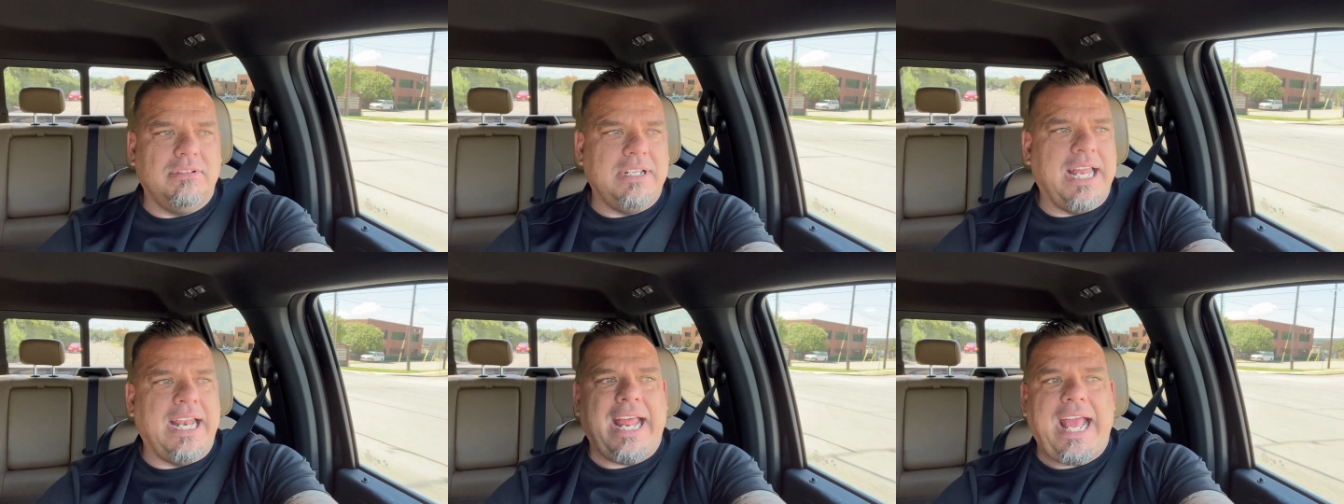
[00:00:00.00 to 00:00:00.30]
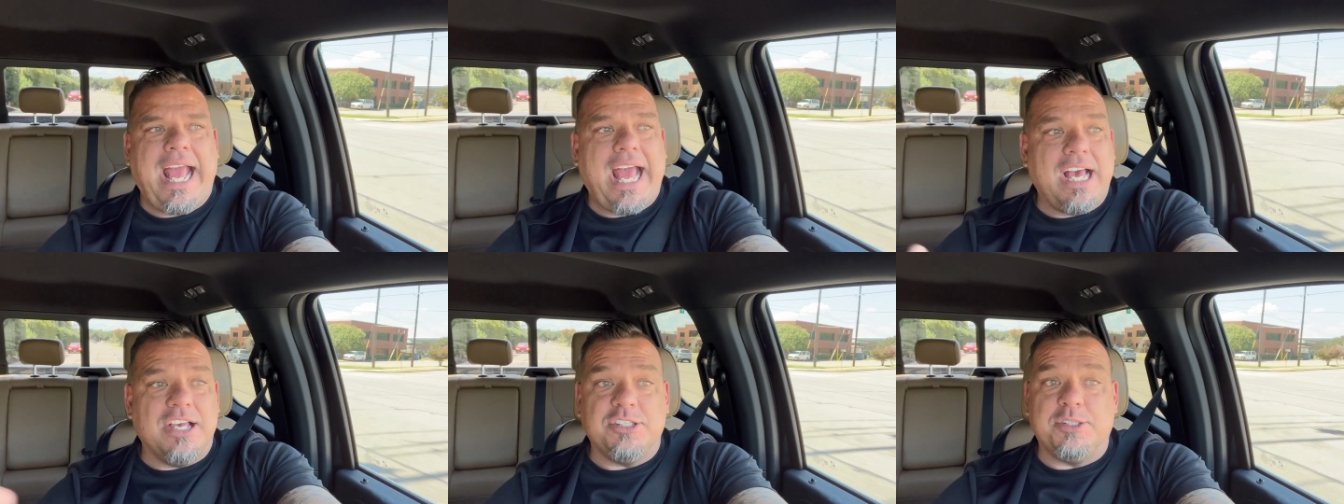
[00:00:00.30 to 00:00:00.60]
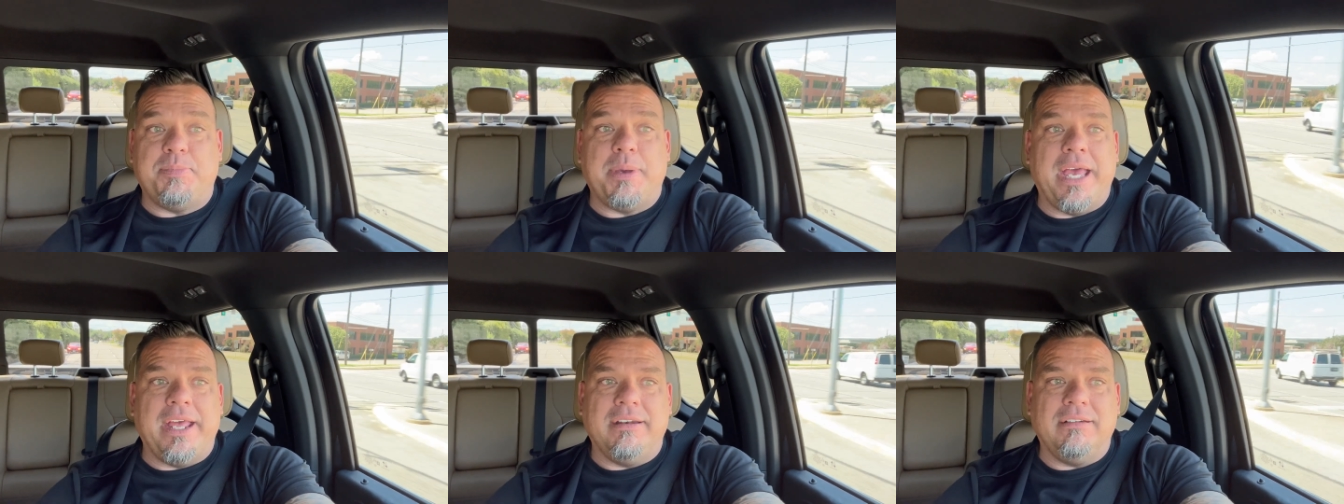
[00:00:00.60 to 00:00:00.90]
and it
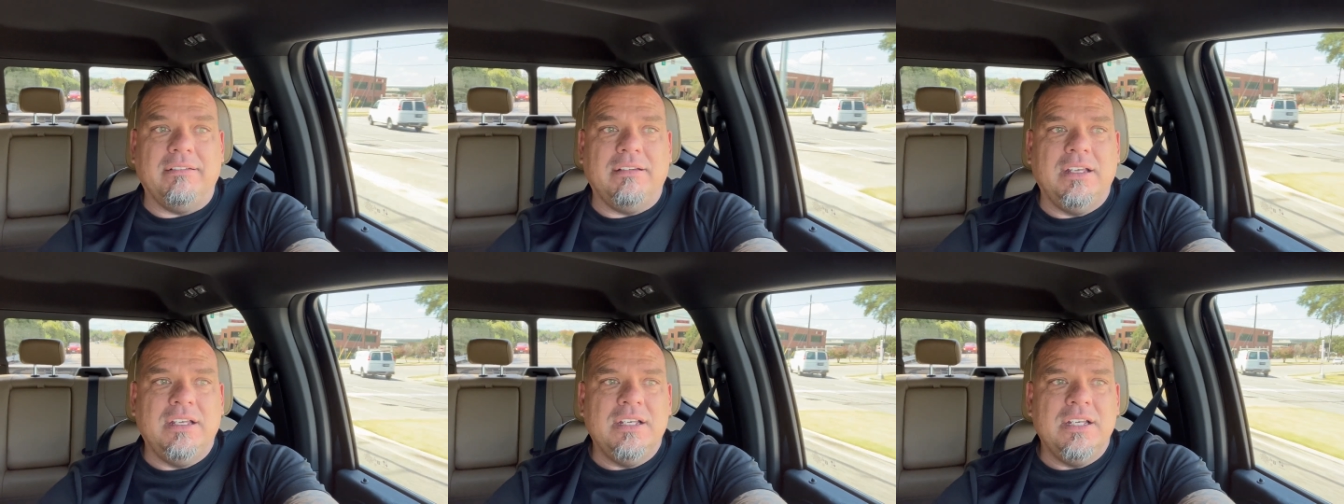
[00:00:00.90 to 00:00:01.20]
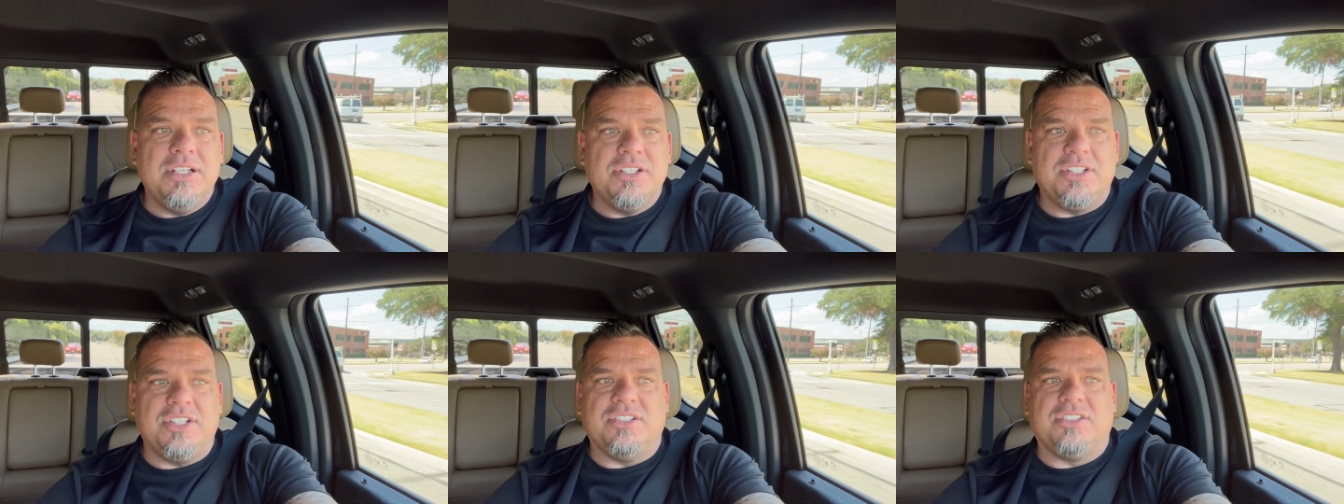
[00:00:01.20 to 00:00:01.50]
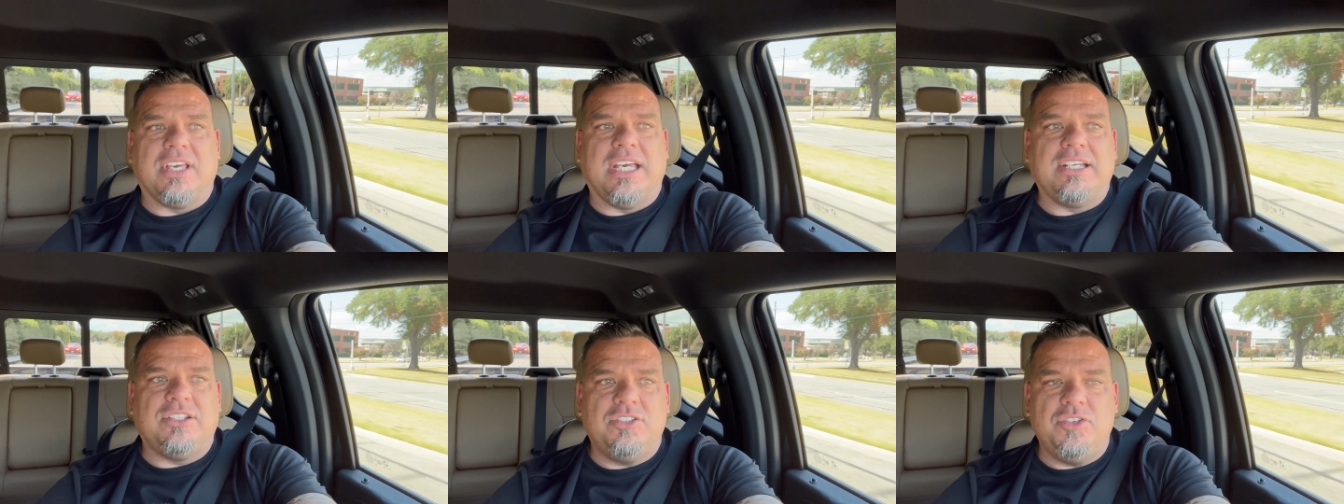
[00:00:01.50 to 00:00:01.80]
has been
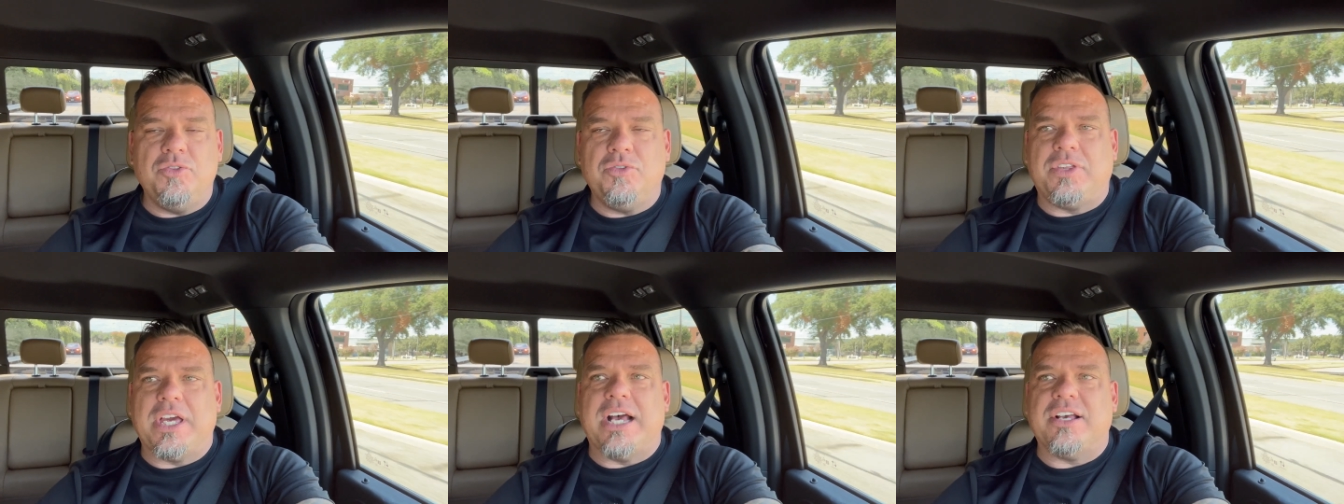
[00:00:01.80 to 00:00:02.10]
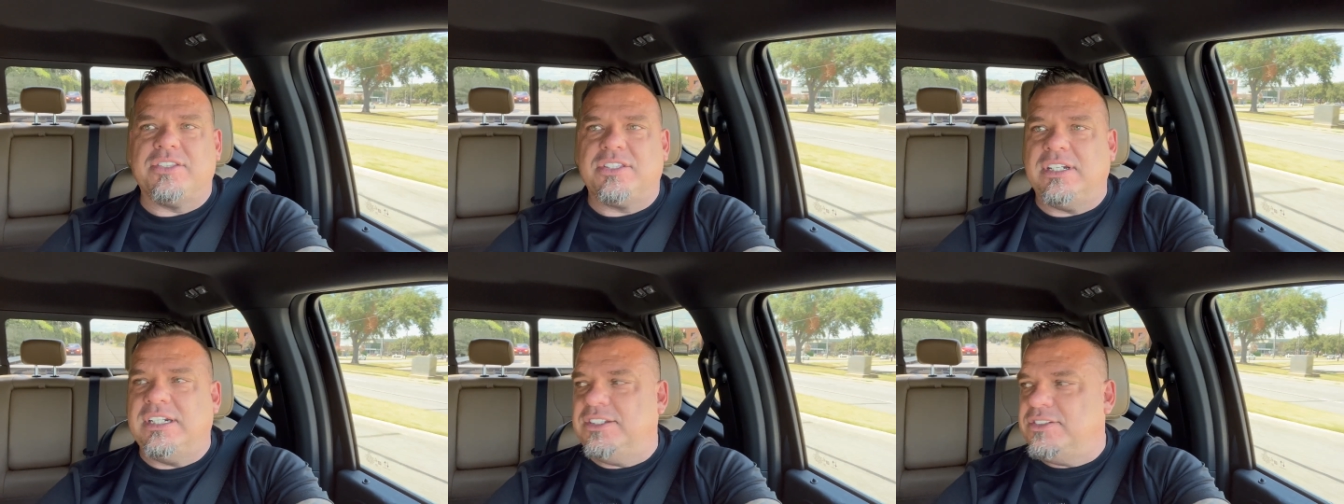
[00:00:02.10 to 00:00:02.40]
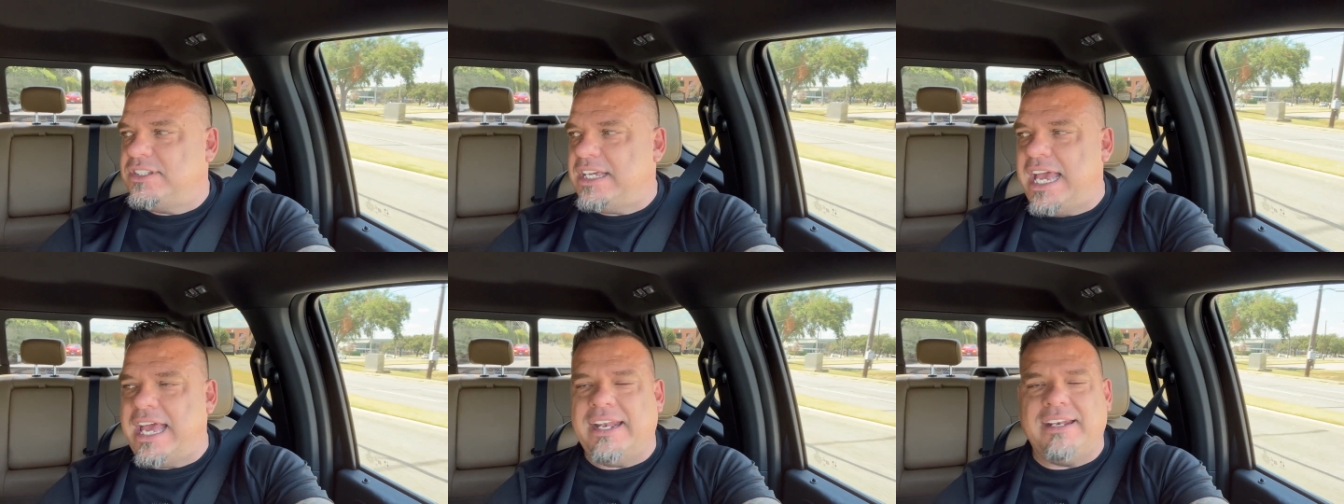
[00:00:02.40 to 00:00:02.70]
since like
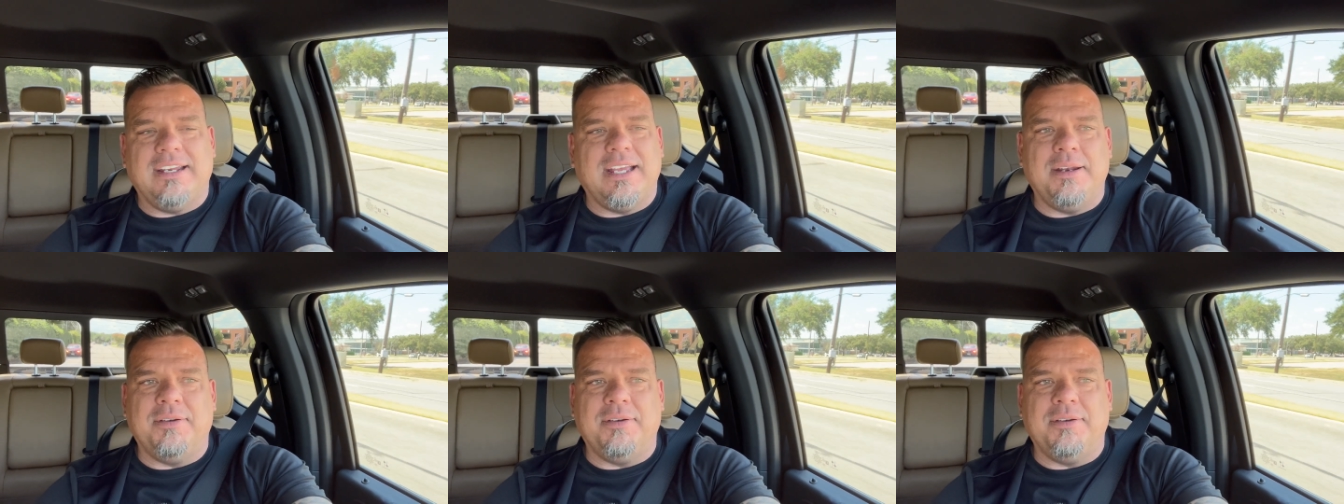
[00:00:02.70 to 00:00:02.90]
2010.